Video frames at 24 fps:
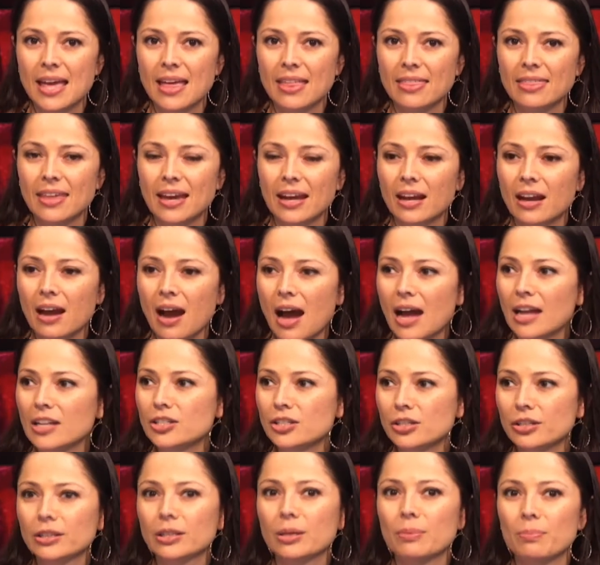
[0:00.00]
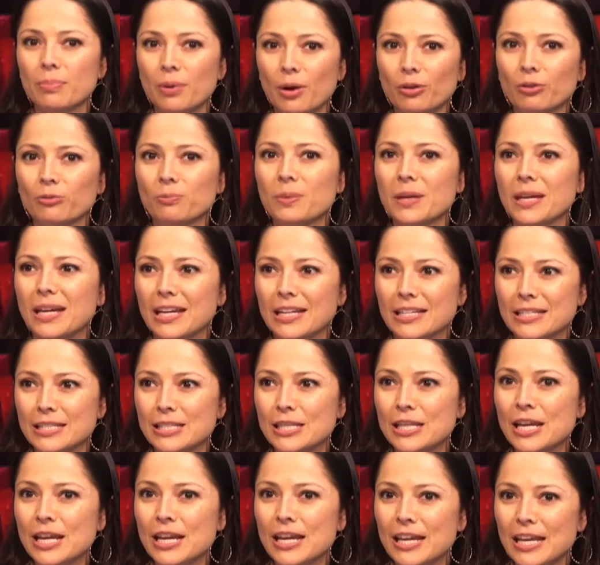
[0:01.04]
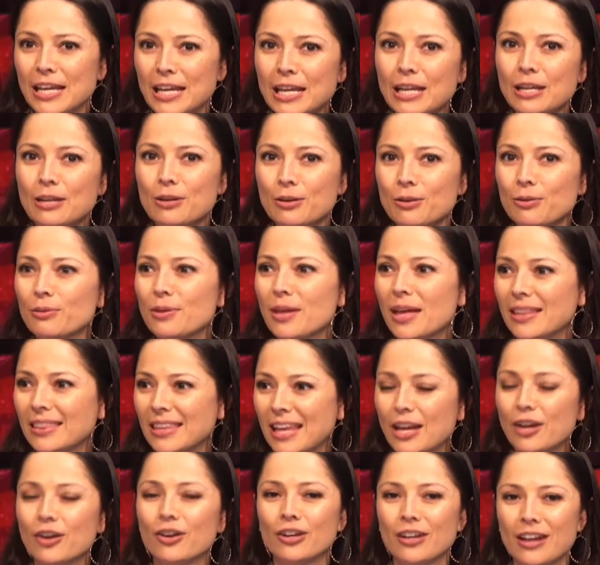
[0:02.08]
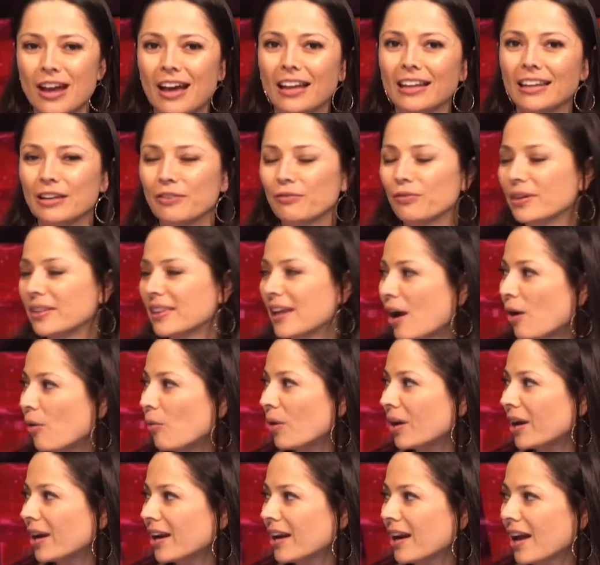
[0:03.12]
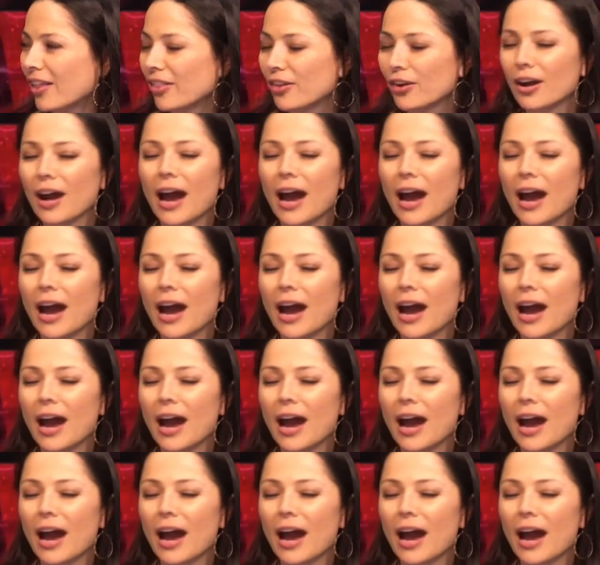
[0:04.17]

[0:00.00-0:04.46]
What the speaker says: that God took them both because he knew that they could not live without one another.